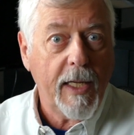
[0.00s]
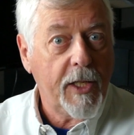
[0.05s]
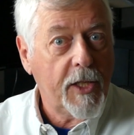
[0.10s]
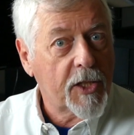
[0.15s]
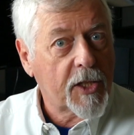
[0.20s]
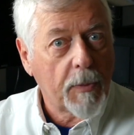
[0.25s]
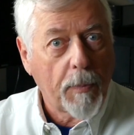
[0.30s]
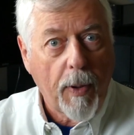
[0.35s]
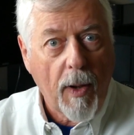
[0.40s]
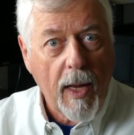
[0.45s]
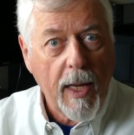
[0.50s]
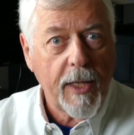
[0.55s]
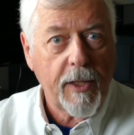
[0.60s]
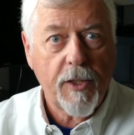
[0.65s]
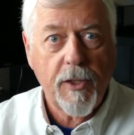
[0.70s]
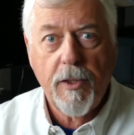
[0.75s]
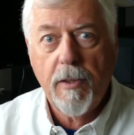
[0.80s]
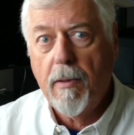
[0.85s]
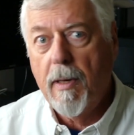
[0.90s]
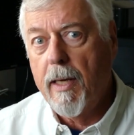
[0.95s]
just apply it to
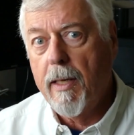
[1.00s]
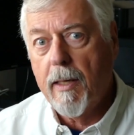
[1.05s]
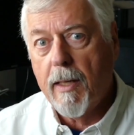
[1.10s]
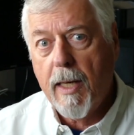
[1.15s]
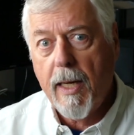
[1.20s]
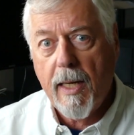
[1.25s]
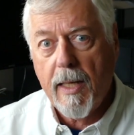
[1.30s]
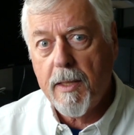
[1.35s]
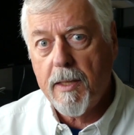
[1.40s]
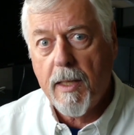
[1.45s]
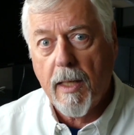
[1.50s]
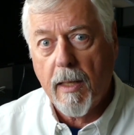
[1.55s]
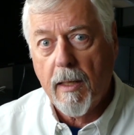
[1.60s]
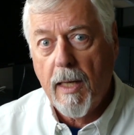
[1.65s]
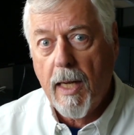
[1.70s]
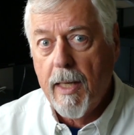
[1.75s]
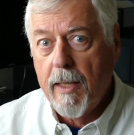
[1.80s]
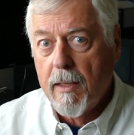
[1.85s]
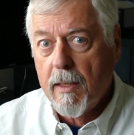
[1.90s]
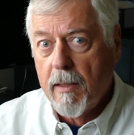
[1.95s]
two-handed casting
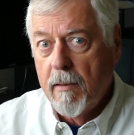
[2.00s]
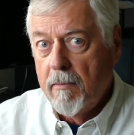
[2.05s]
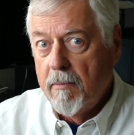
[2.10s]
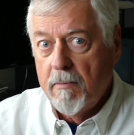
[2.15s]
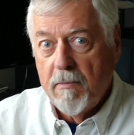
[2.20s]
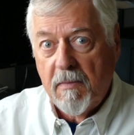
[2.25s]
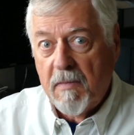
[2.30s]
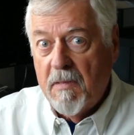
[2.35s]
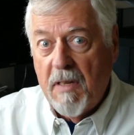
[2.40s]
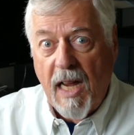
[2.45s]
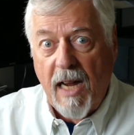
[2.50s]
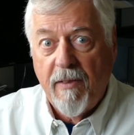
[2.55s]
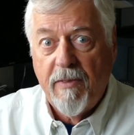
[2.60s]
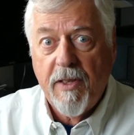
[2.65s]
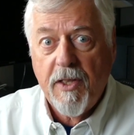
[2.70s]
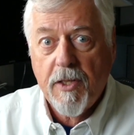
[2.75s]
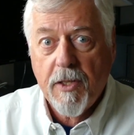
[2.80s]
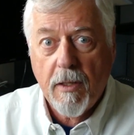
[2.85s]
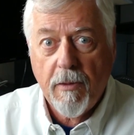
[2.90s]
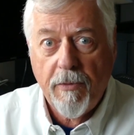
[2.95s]
and
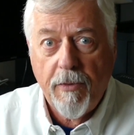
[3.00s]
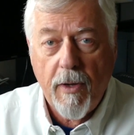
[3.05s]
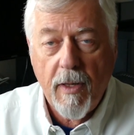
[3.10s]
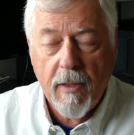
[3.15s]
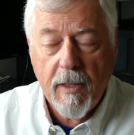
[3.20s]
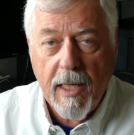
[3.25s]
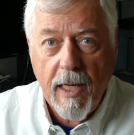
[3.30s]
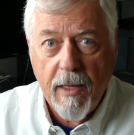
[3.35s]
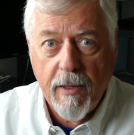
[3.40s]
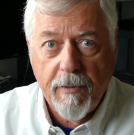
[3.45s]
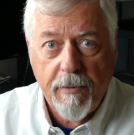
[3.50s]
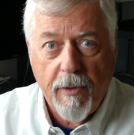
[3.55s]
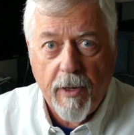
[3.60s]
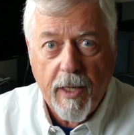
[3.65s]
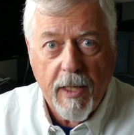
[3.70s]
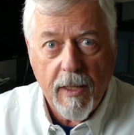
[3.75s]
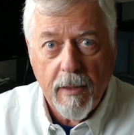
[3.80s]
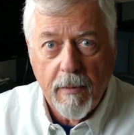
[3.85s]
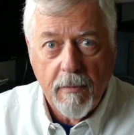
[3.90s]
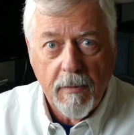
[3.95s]
everything's going to fall together for
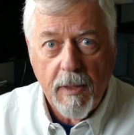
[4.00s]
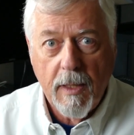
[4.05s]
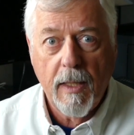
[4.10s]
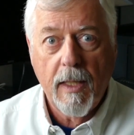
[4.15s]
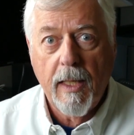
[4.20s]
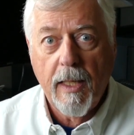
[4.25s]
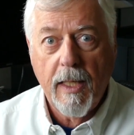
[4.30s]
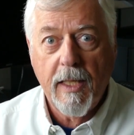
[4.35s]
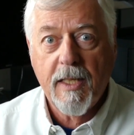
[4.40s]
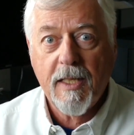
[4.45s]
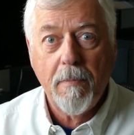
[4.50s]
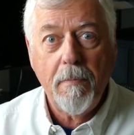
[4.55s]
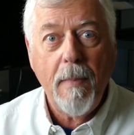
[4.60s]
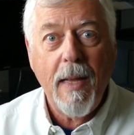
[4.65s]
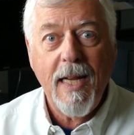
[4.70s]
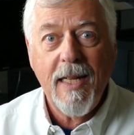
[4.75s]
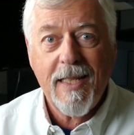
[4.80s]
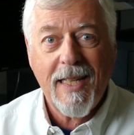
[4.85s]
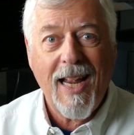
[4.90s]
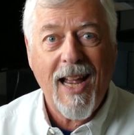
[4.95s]
you. It's
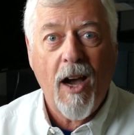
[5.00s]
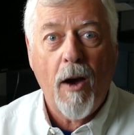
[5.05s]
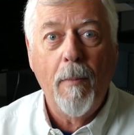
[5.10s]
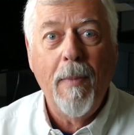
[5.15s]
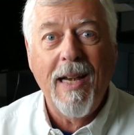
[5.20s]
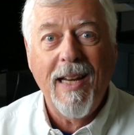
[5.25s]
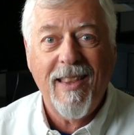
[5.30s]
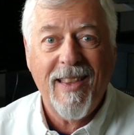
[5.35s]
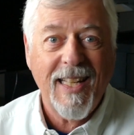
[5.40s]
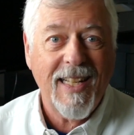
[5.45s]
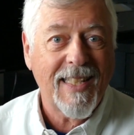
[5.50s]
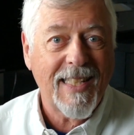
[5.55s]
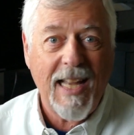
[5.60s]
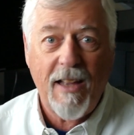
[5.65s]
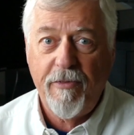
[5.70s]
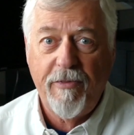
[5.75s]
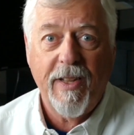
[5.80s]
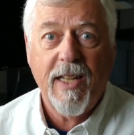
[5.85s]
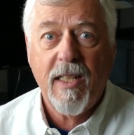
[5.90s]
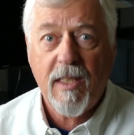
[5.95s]
amazing how many things
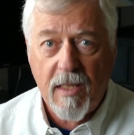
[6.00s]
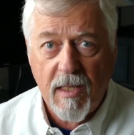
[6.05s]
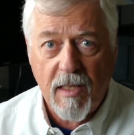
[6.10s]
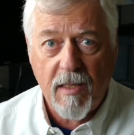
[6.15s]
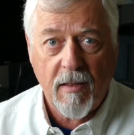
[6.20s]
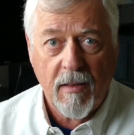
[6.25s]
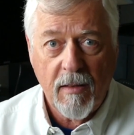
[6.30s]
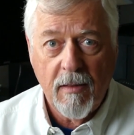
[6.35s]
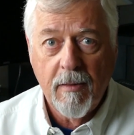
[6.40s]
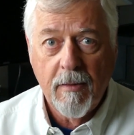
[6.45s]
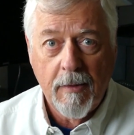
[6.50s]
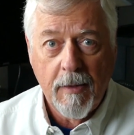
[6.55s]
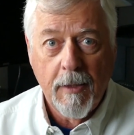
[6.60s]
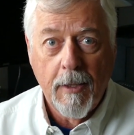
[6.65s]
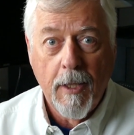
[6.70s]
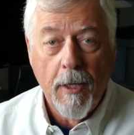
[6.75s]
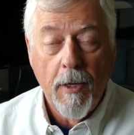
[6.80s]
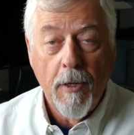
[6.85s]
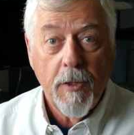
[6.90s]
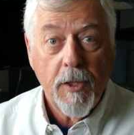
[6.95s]
that fixes.
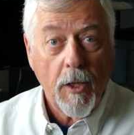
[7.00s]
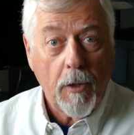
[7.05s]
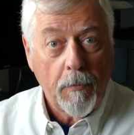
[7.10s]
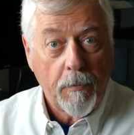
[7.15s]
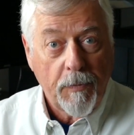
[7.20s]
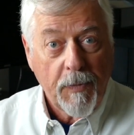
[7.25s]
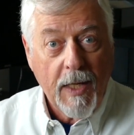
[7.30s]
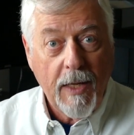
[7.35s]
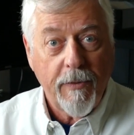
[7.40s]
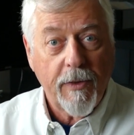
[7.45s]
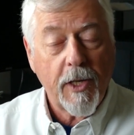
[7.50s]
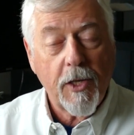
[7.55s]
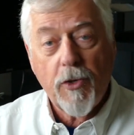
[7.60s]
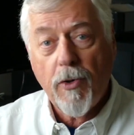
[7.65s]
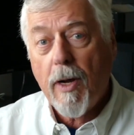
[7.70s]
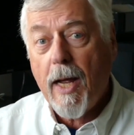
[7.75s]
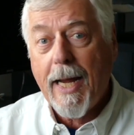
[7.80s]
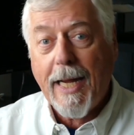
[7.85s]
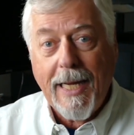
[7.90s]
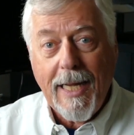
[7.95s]
So give it a
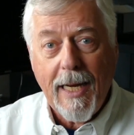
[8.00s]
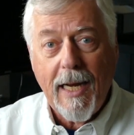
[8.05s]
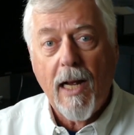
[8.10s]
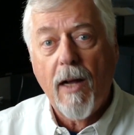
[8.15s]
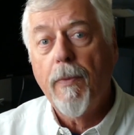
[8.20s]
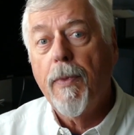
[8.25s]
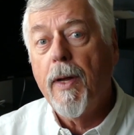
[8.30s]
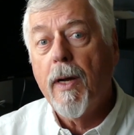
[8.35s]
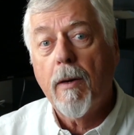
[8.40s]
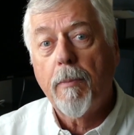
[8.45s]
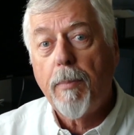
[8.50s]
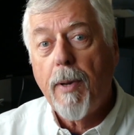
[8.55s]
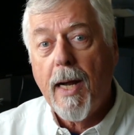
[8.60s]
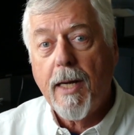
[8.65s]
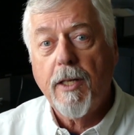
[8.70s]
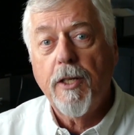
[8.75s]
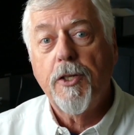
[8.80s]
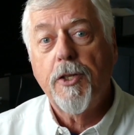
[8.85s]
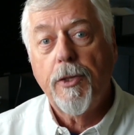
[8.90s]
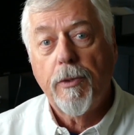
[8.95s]
try. Get out there,
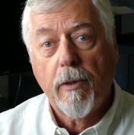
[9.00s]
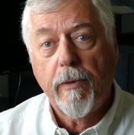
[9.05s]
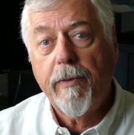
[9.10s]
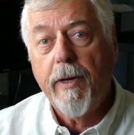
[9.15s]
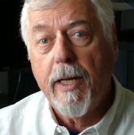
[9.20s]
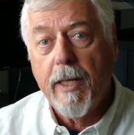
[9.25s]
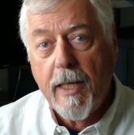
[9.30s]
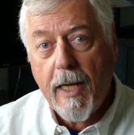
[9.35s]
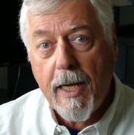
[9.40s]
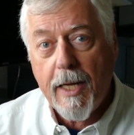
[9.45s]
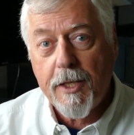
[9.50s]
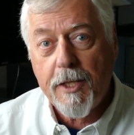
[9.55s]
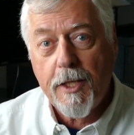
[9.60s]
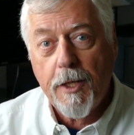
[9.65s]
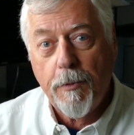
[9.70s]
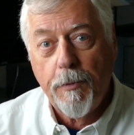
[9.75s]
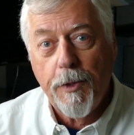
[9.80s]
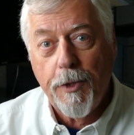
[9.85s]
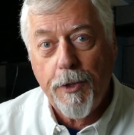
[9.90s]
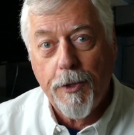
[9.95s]
practice your overhead
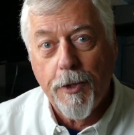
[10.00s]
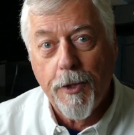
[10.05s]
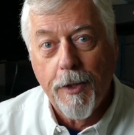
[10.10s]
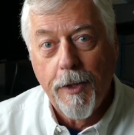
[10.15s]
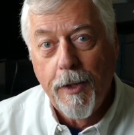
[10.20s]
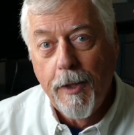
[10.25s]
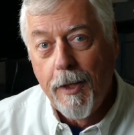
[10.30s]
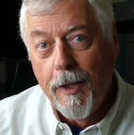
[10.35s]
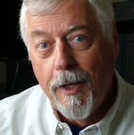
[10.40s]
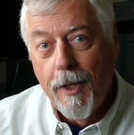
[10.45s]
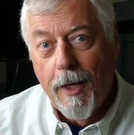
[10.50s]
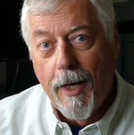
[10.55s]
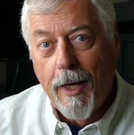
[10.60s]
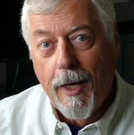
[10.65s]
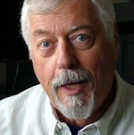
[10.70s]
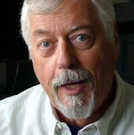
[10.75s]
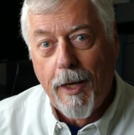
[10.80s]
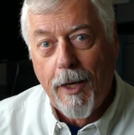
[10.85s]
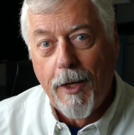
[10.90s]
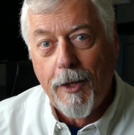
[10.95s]
casting with your
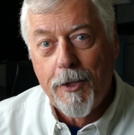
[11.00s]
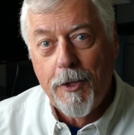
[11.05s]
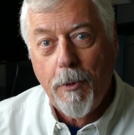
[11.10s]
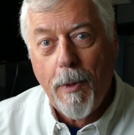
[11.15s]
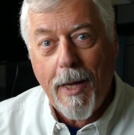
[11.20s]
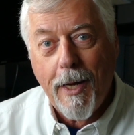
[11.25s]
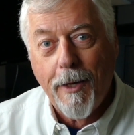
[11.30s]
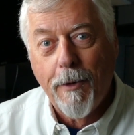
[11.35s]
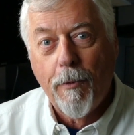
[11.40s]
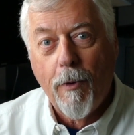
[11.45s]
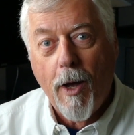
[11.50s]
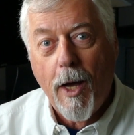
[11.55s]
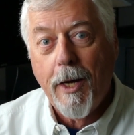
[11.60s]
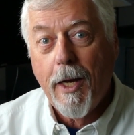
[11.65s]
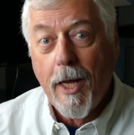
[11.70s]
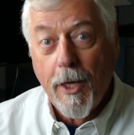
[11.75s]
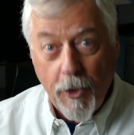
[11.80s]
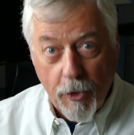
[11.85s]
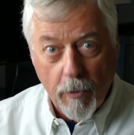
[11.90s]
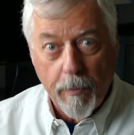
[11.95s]
two-handed rod
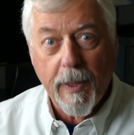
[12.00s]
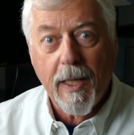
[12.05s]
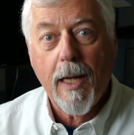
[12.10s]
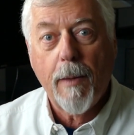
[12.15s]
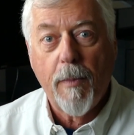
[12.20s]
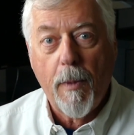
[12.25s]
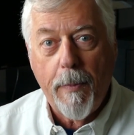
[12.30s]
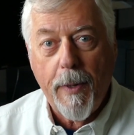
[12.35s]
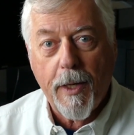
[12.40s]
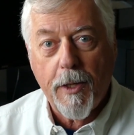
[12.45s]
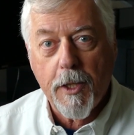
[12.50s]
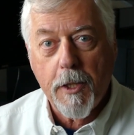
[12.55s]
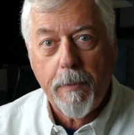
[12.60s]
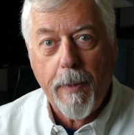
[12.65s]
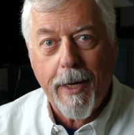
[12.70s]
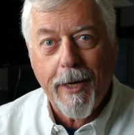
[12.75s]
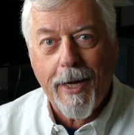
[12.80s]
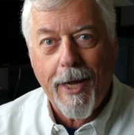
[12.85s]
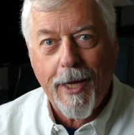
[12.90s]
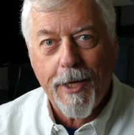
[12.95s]
and you'll become a better
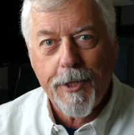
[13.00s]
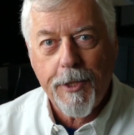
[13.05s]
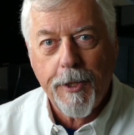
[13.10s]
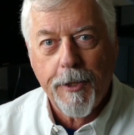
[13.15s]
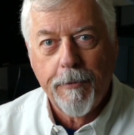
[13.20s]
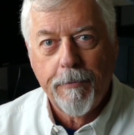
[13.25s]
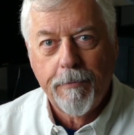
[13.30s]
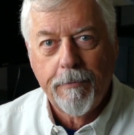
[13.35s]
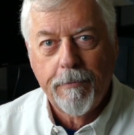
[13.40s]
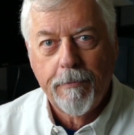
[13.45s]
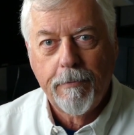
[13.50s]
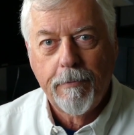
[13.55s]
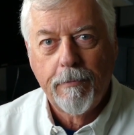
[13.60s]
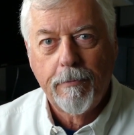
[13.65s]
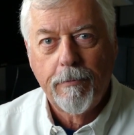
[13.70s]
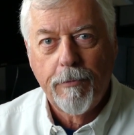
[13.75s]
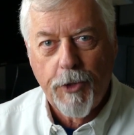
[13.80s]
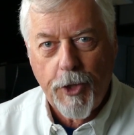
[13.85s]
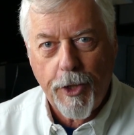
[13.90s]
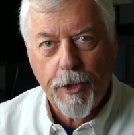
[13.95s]
Spey caster.
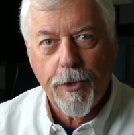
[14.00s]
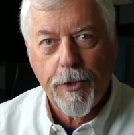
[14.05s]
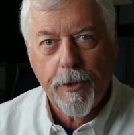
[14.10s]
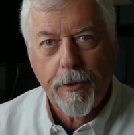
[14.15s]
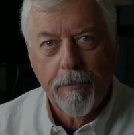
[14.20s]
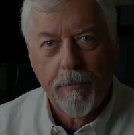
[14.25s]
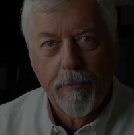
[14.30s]
Cheers.